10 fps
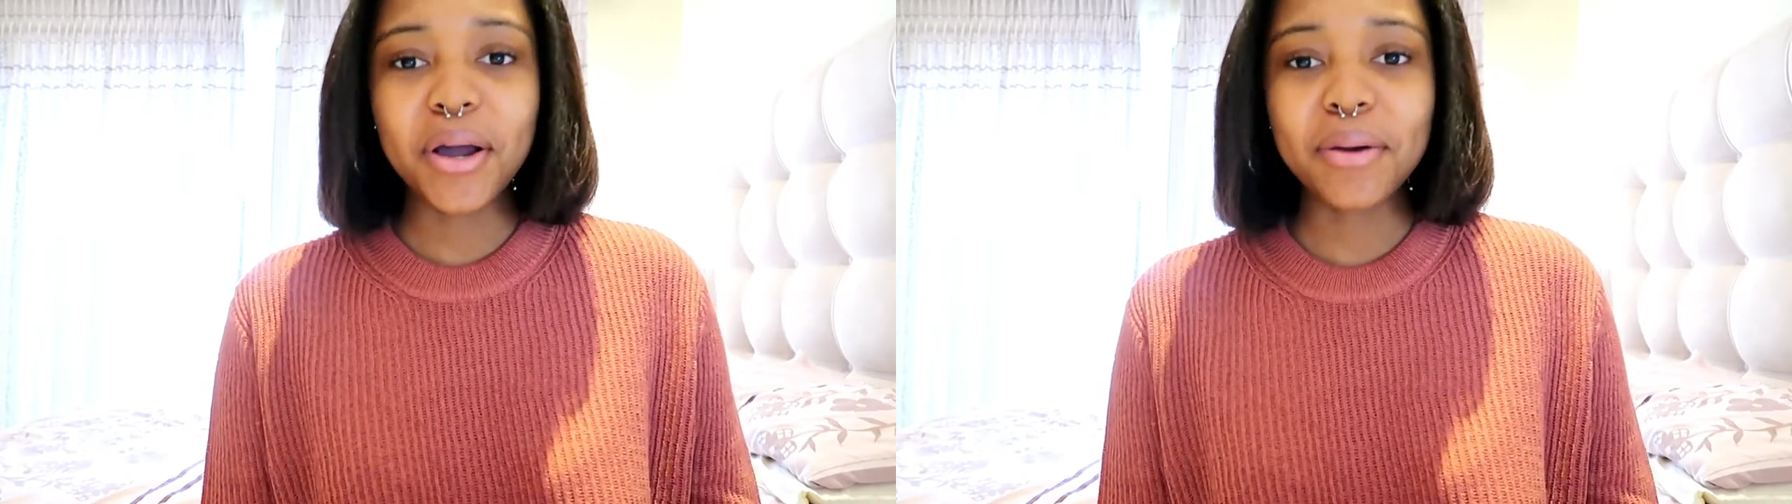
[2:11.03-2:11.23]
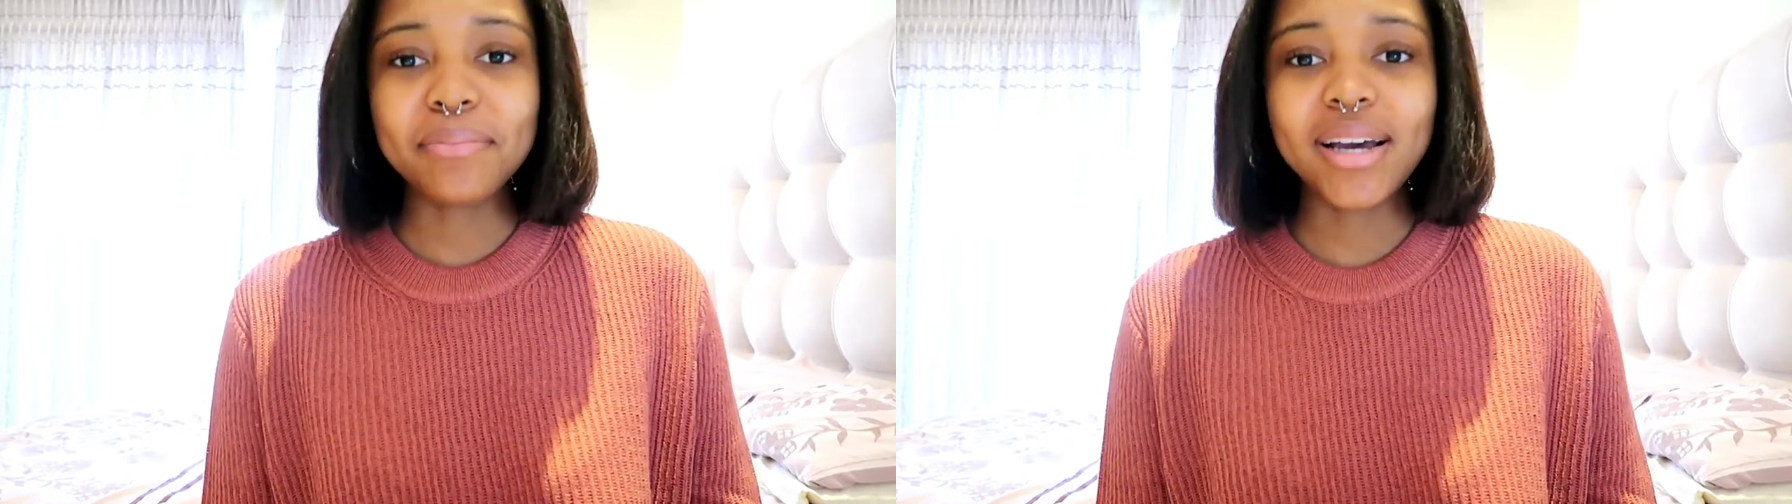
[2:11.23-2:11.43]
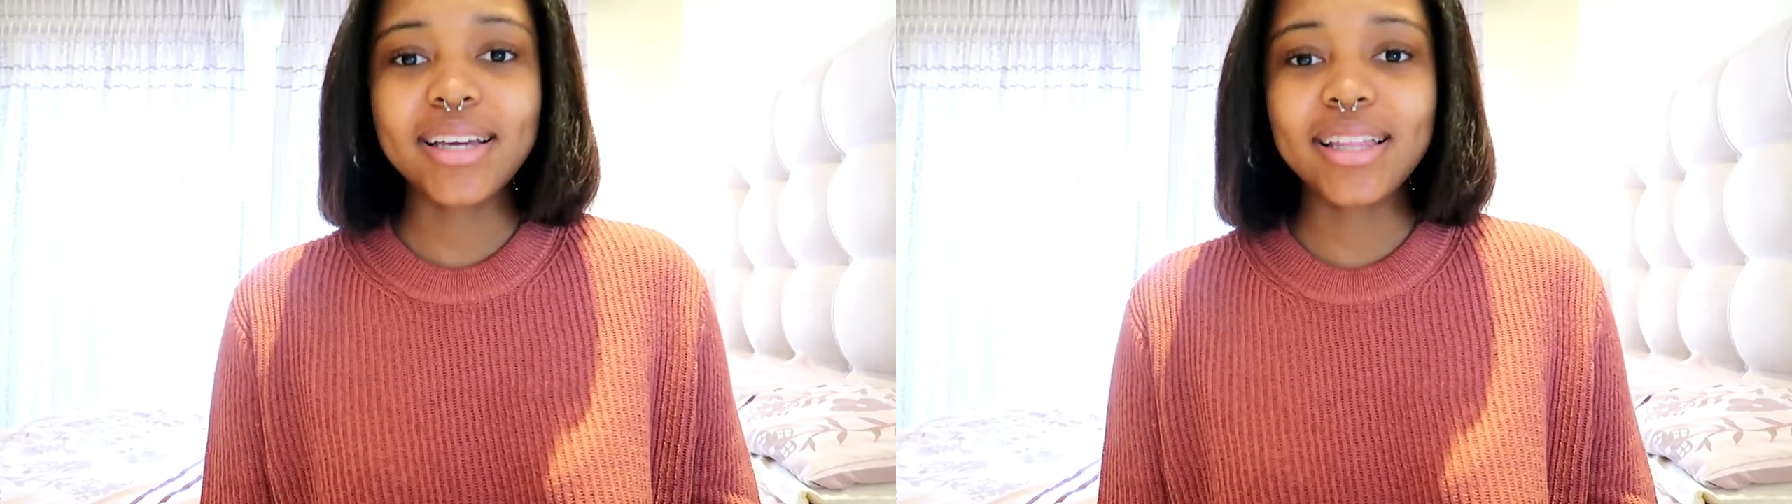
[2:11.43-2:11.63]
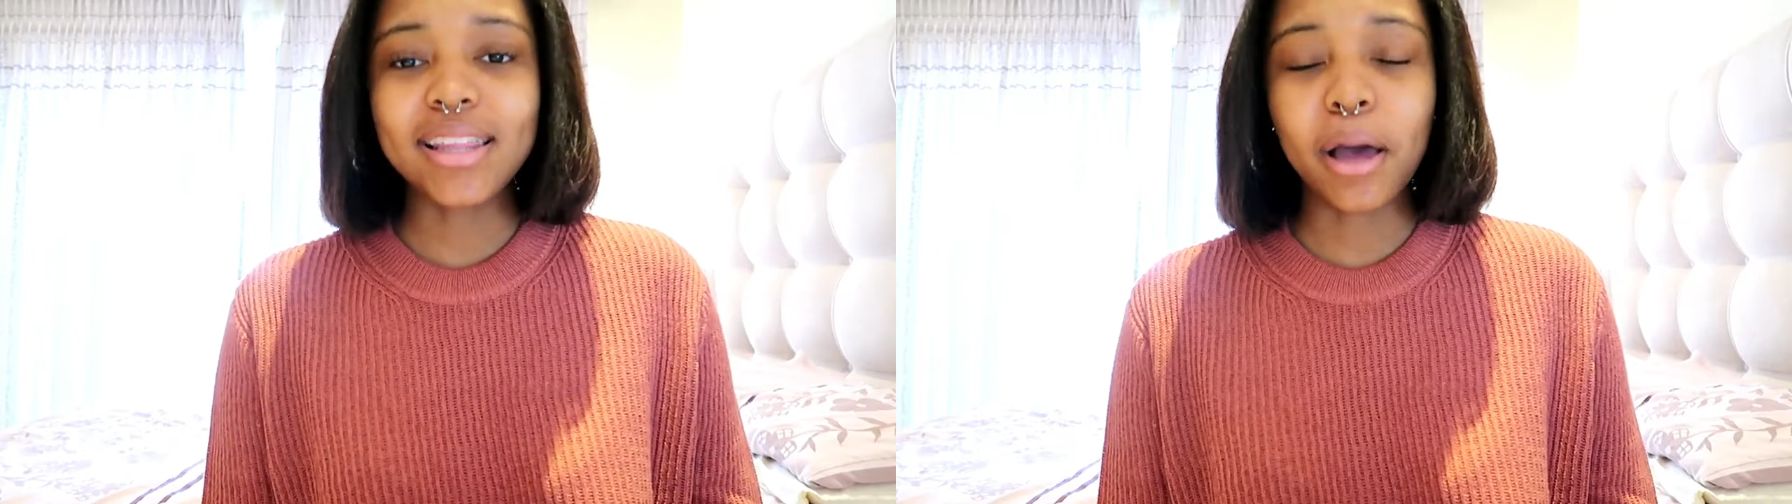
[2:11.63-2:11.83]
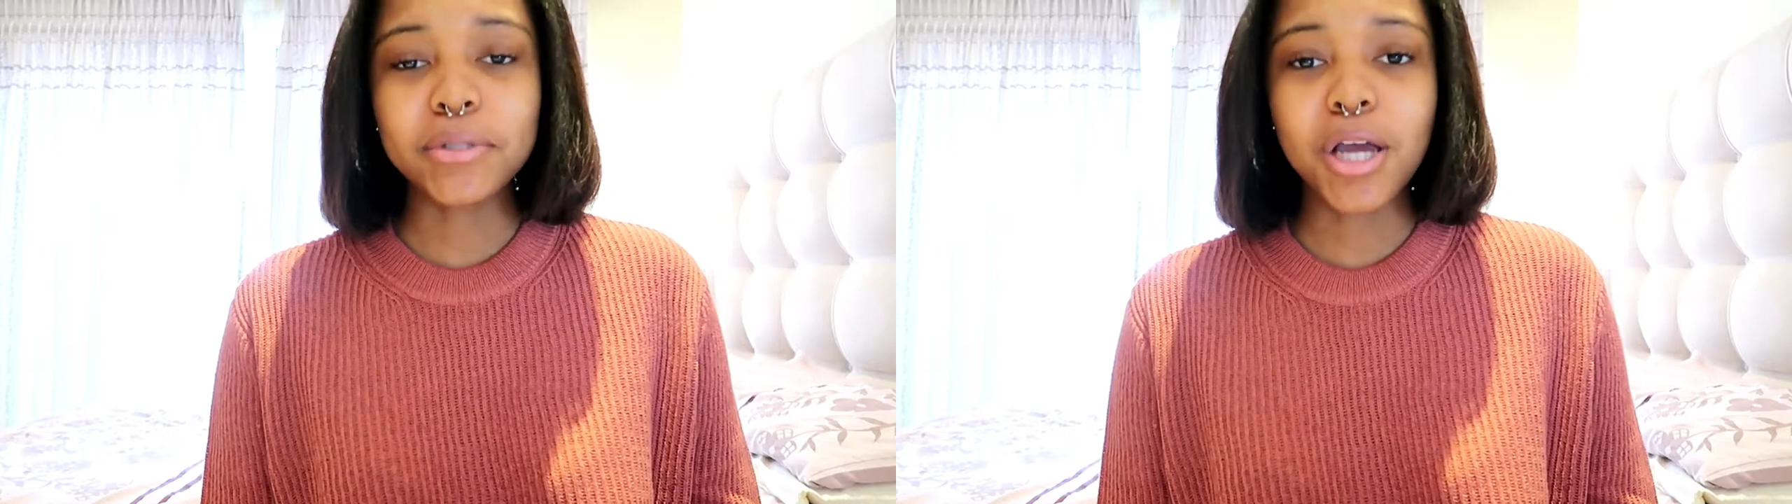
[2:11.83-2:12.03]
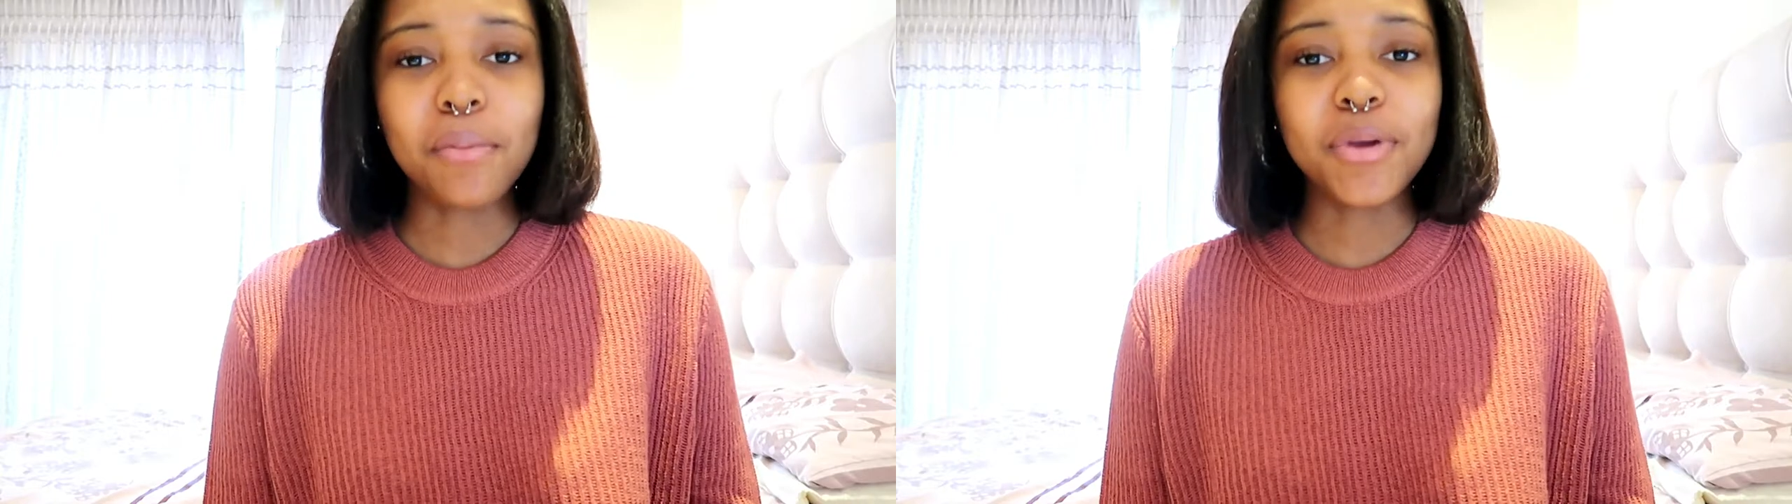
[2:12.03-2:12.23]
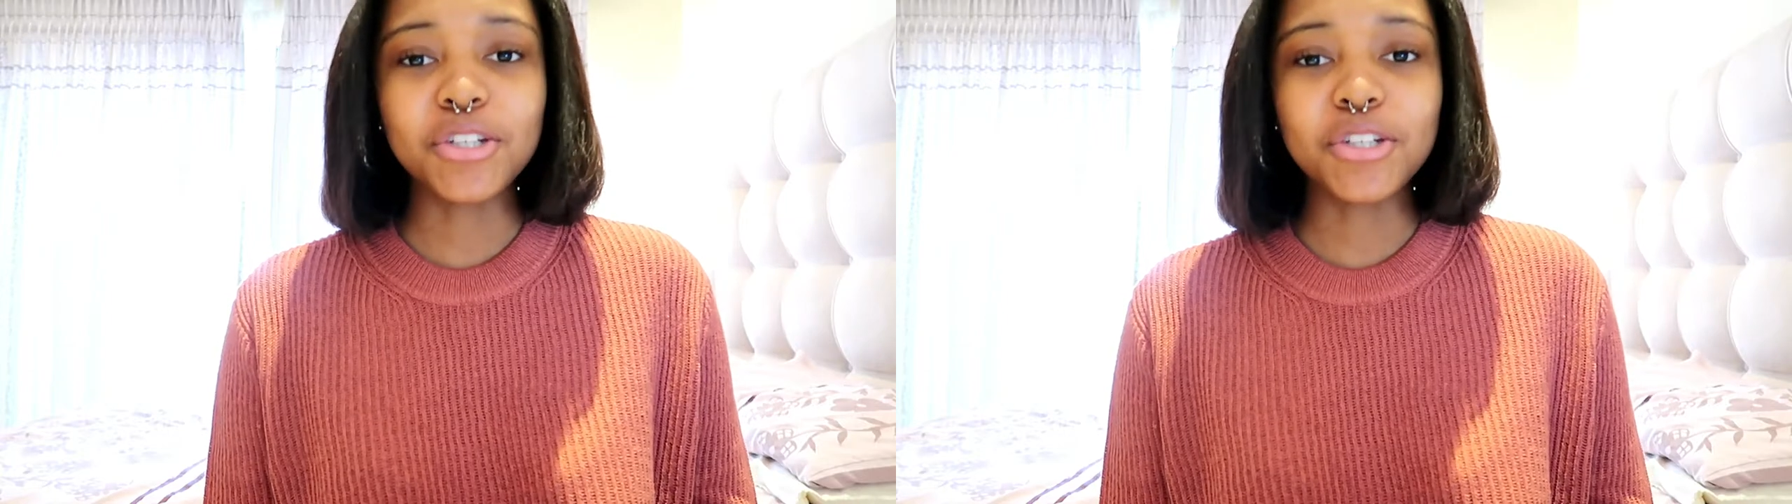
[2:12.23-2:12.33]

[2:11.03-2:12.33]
on my laptop